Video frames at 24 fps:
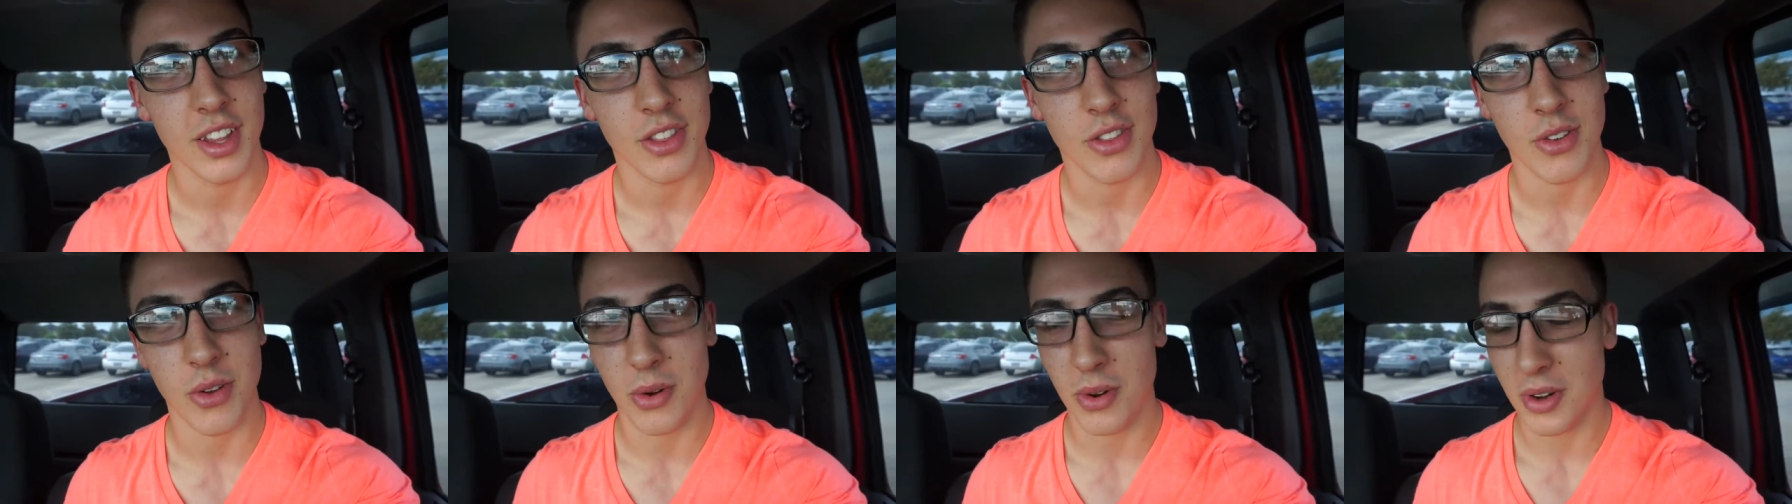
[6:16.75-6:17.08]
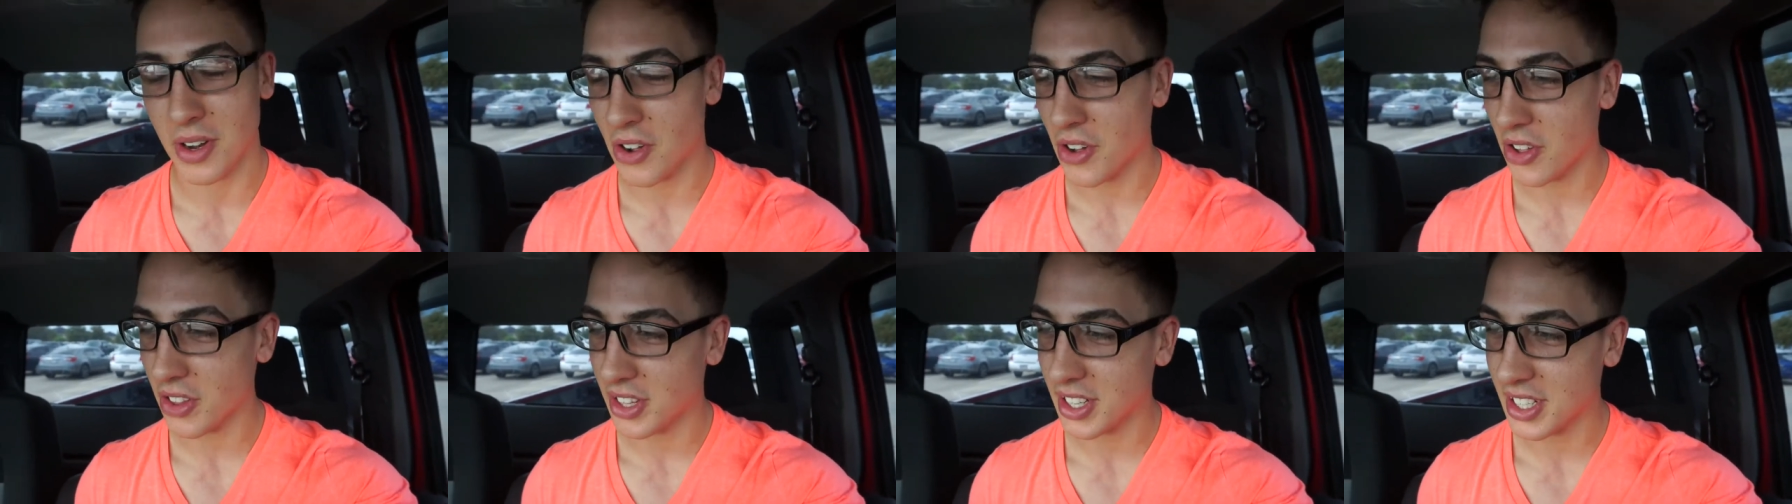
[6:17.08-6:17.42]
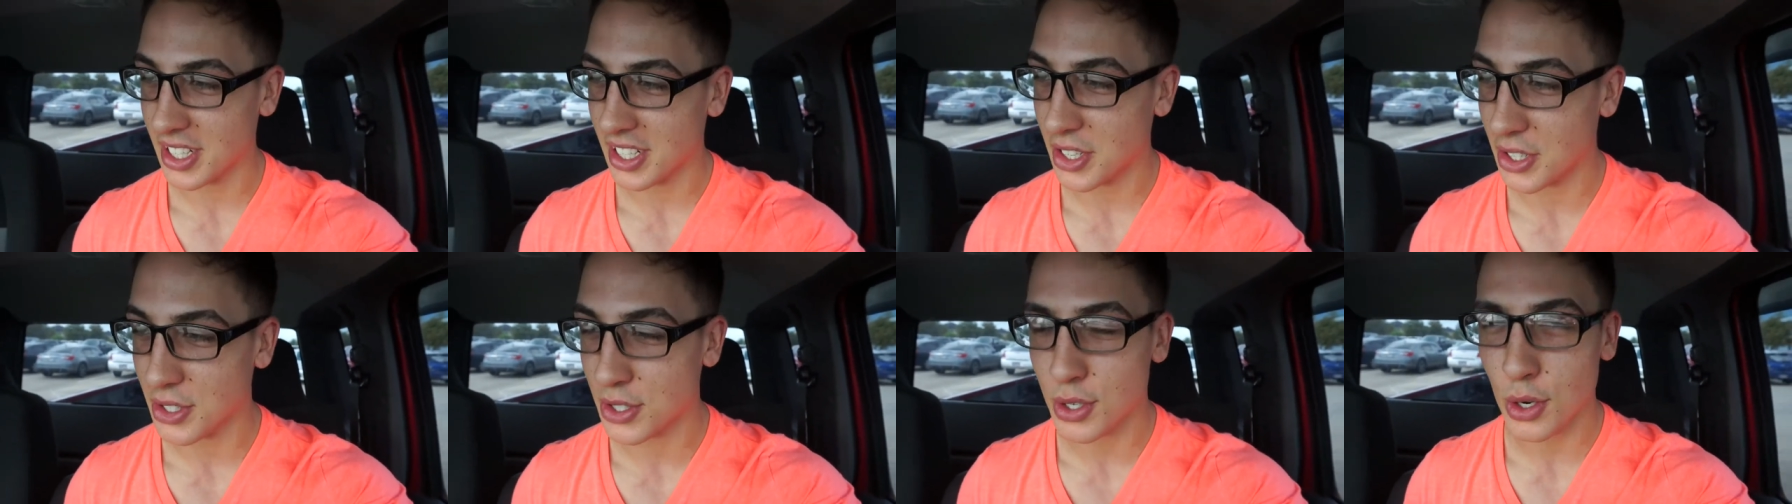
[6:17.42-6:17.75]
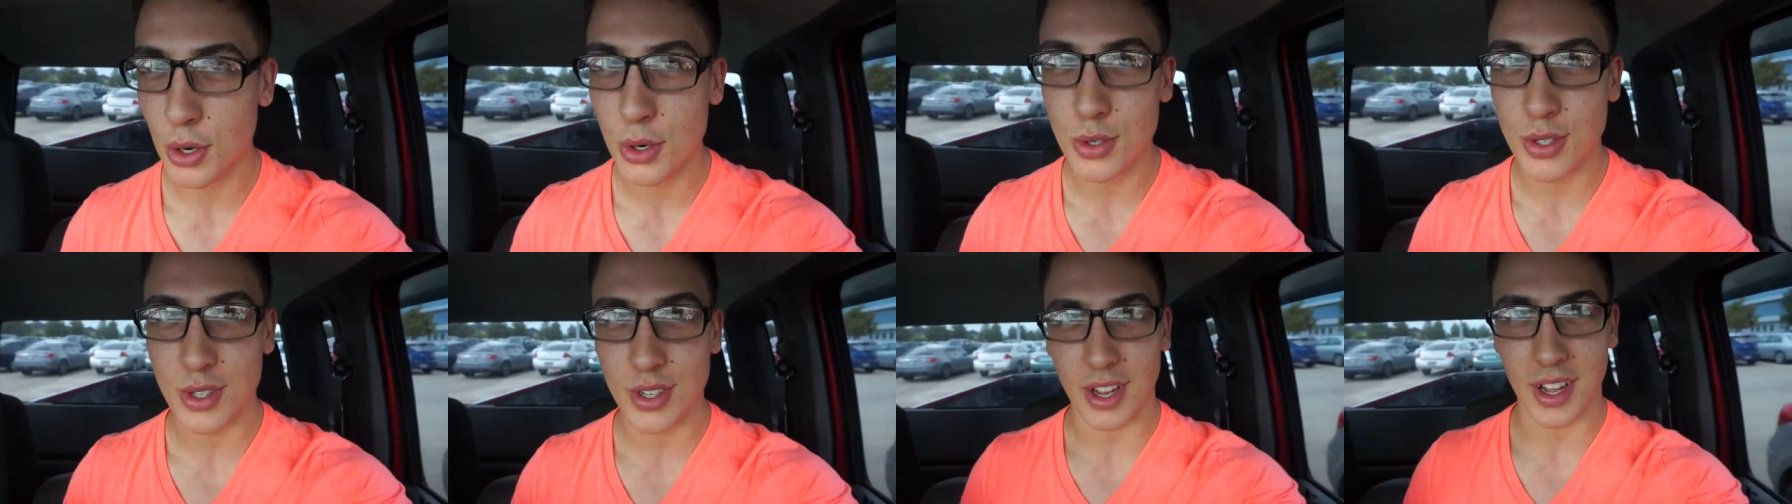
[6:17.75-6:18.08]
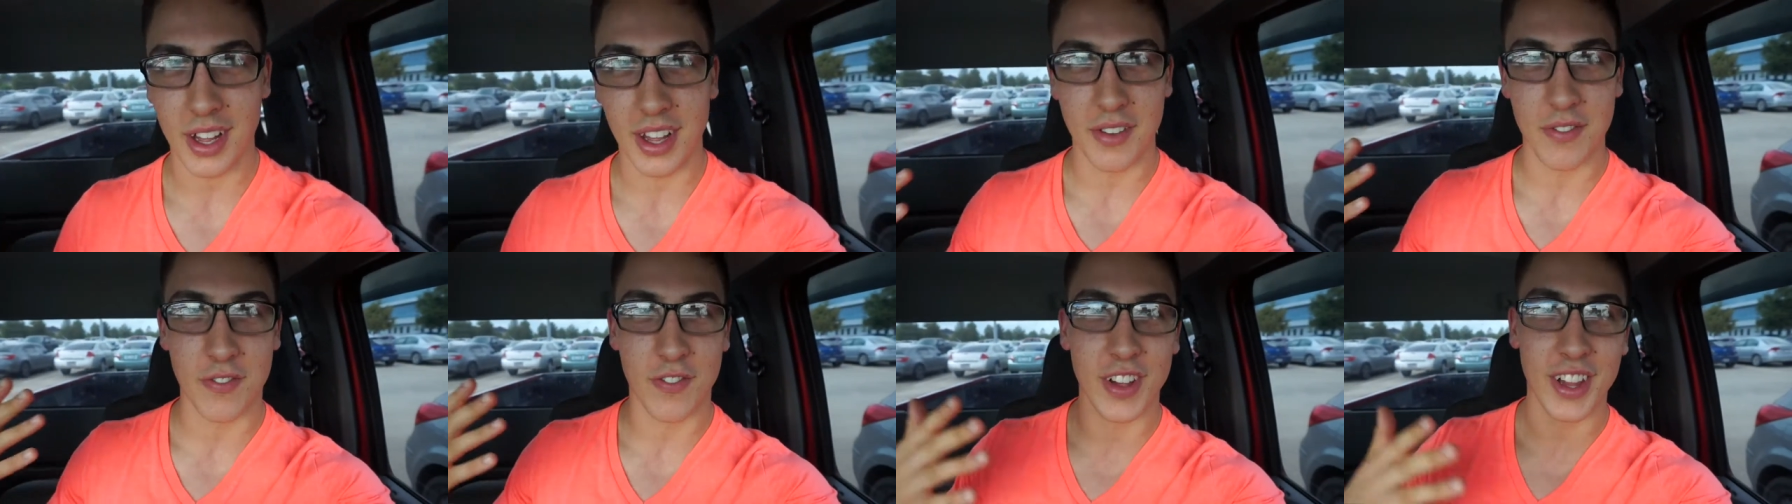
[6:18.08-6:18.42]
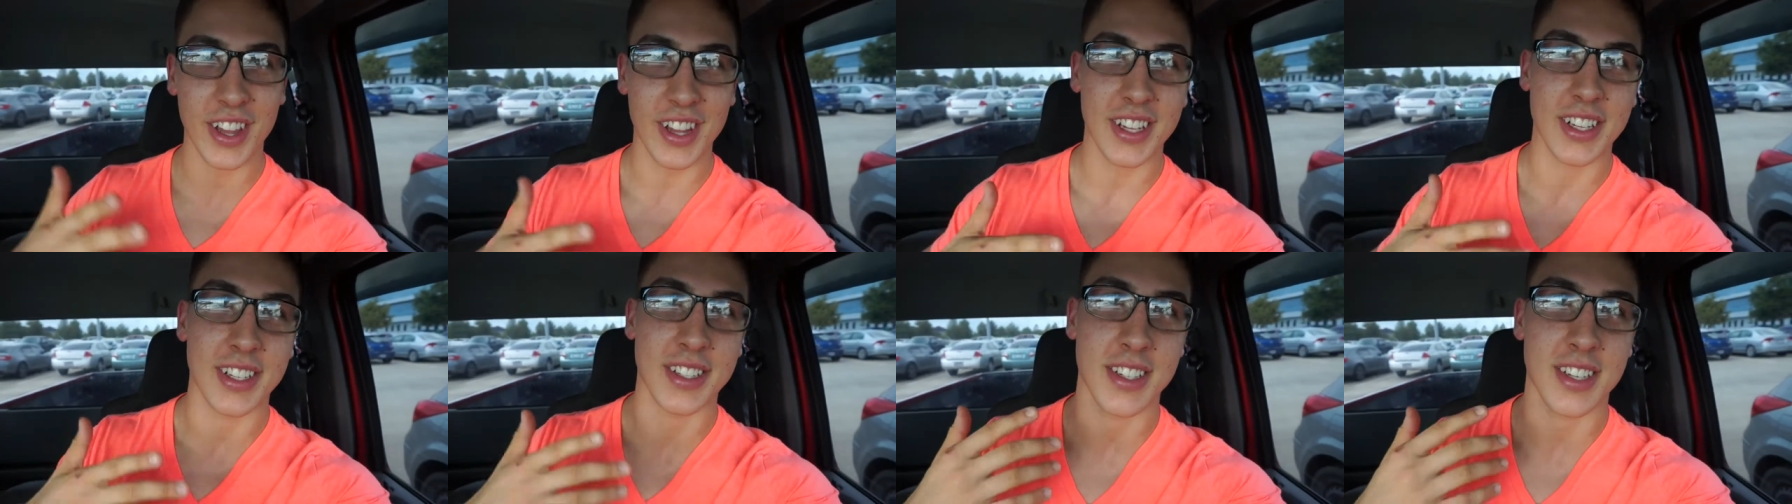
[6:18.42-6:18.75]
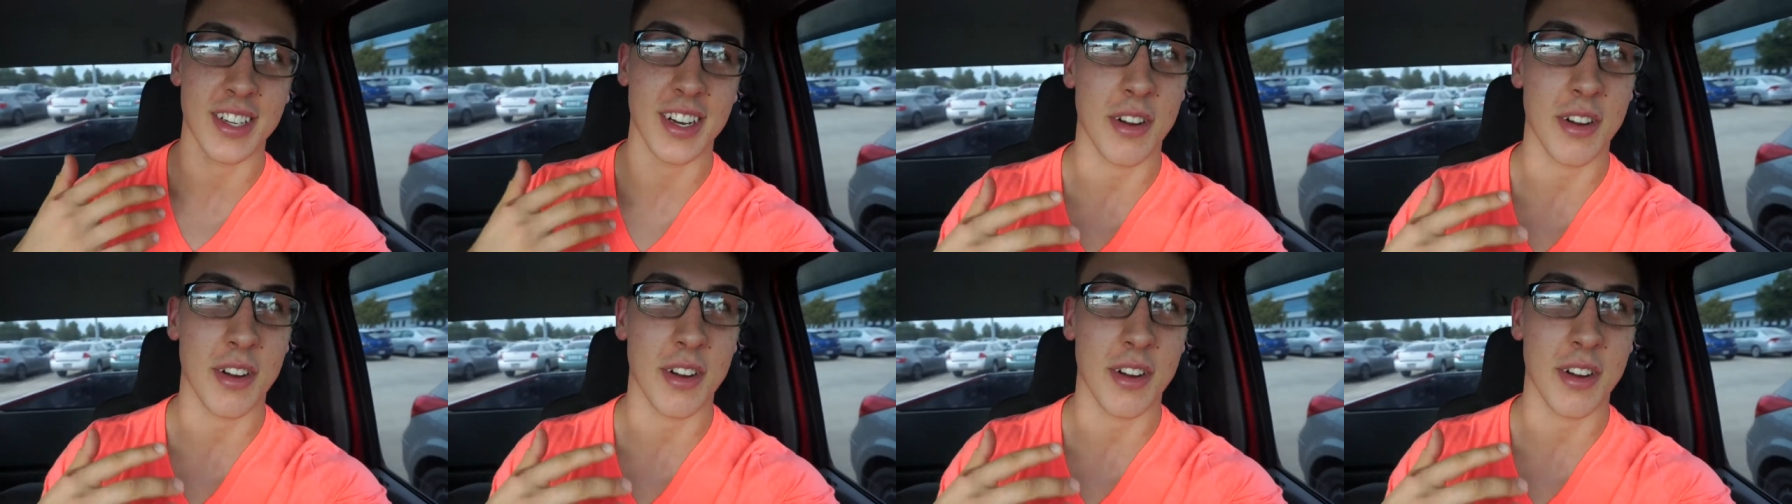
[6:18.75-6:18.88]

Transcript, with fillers: Throwing all the, he goes, who's uh, villains?